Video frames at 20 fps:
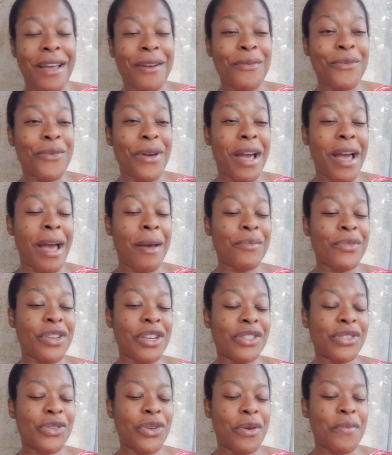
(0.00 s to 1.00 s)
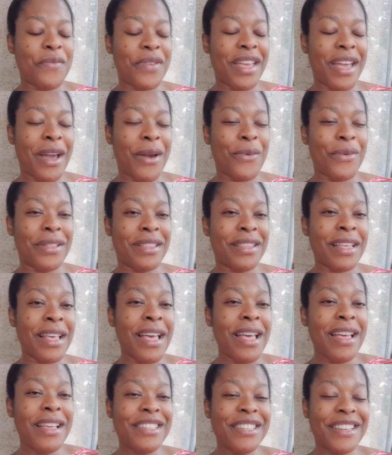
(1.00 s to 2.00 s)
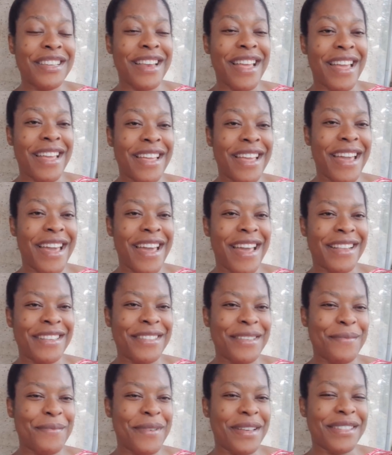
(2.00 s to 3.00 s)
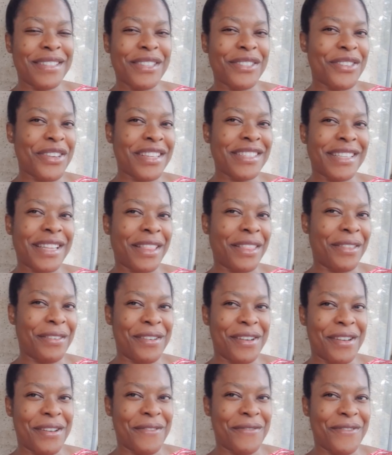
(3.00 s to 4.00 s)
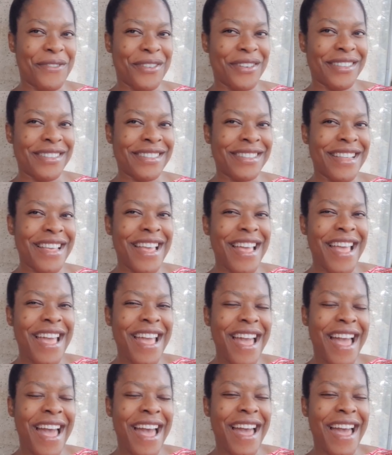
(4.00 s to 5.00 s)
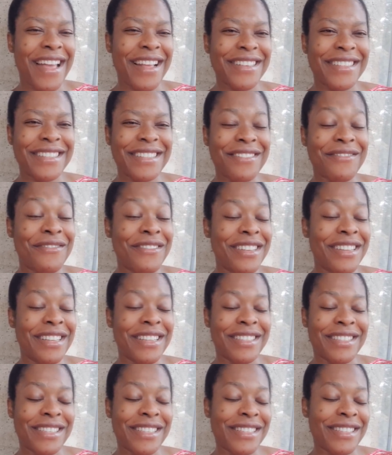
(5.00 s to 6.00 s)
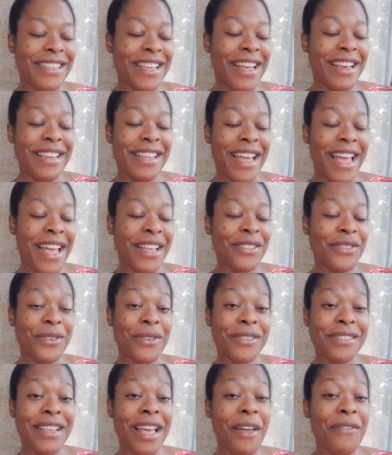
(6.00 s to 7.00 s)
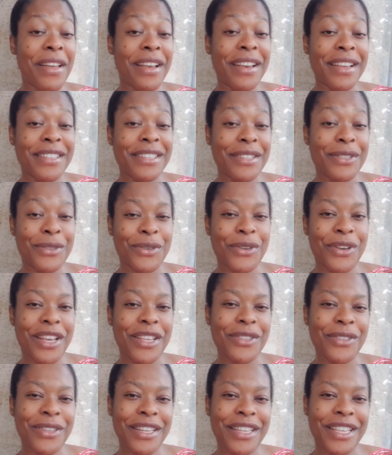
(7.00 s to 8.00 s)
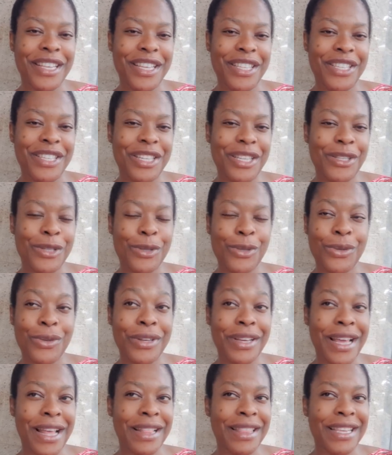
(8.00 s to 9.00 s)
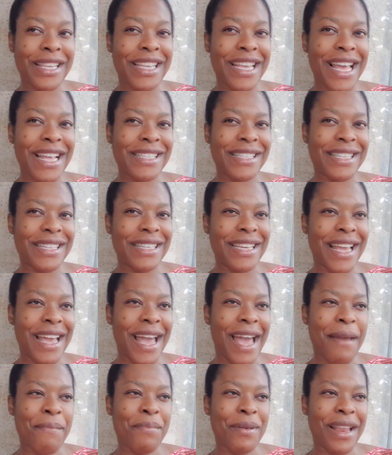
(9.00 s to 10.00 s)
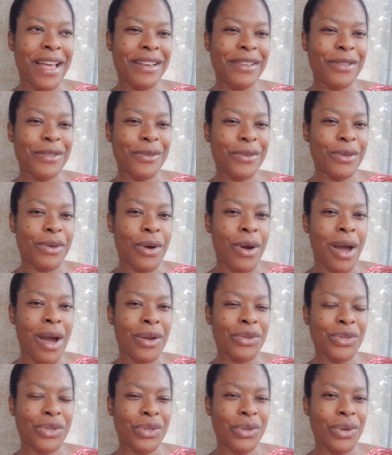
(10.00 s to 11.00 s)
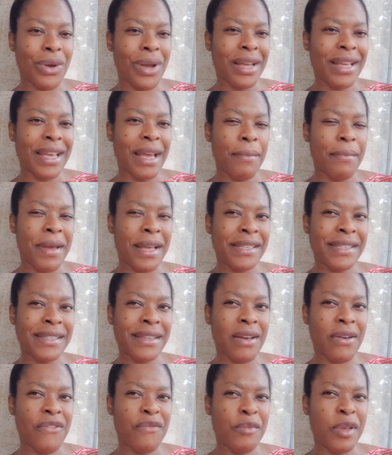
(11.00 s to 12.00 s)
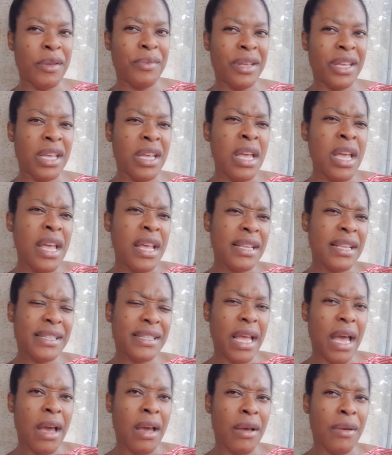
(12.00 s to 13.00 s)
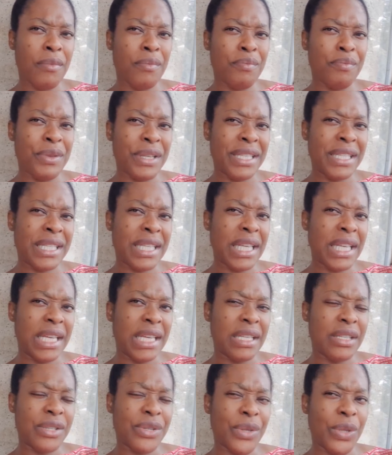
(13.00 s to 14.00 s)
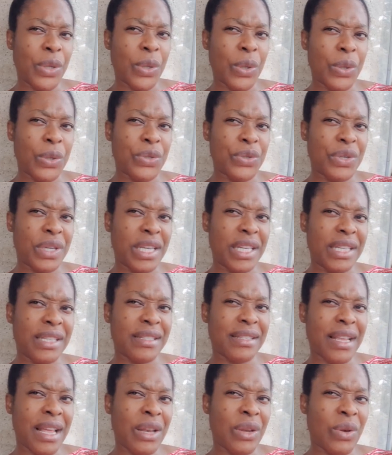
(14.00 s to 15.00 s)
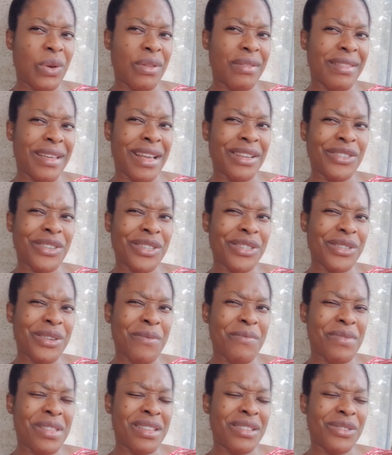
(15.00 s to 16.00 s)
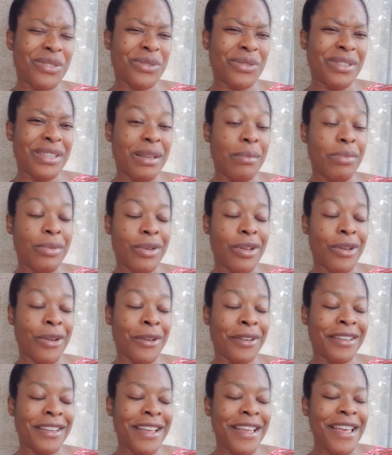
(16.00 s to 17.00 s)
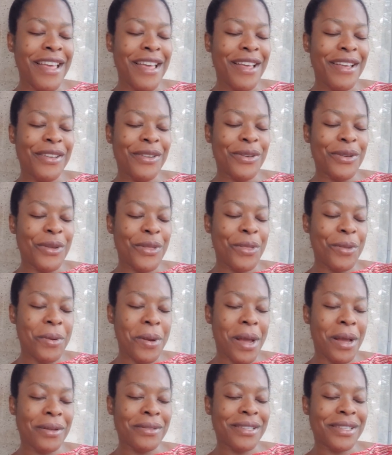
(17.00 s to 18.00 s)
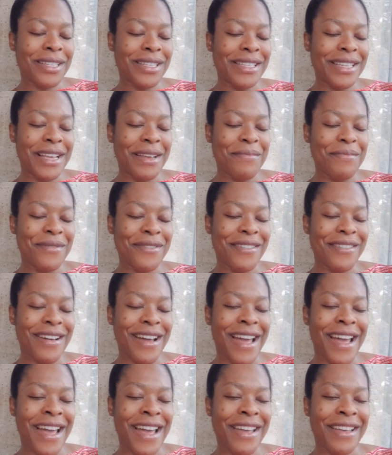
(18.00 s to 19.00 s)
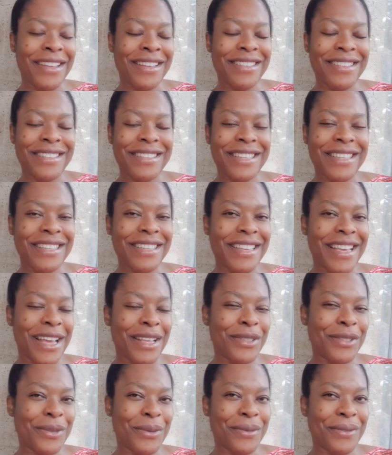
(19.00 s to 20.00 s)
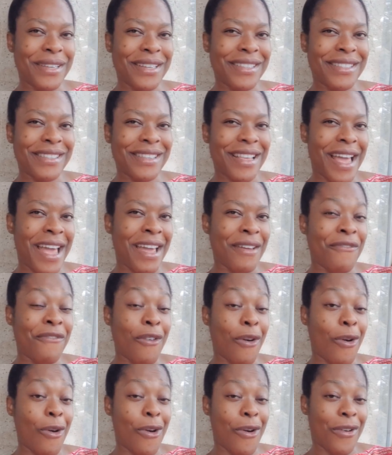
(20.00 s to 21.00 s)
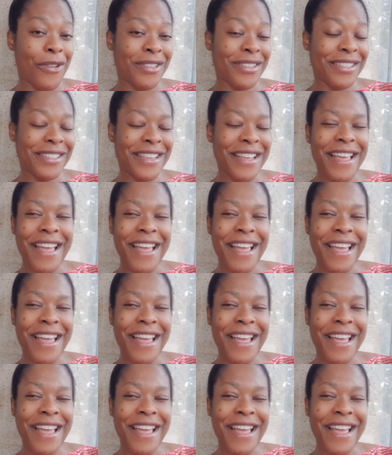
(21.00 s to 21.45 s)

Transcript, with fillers: i w- I'm just home here with Chinenye and Chimes. It's just the three of us. And really, sincerely, I don't have energy to go into the kitchen to cook anything. Yesterday, I planned to go out, you know, and get myself maybe um, biscuits, you know, drinks and all that. Just something to nibble on, you know, throughout today. But I didn't get to it. I forgot